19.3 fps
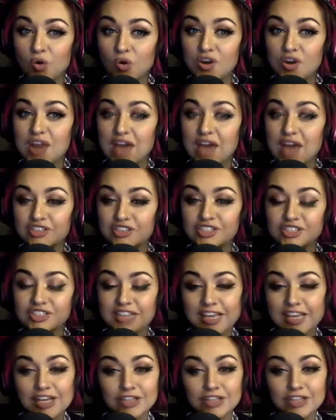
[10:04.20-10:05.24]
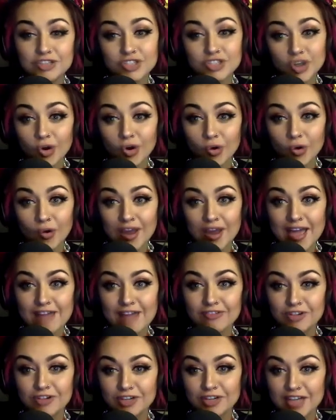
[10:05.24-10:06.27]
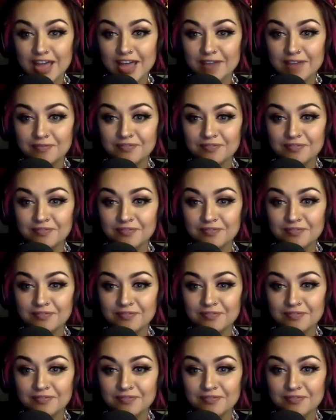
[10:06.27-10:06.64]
never sing and songwrite ever again?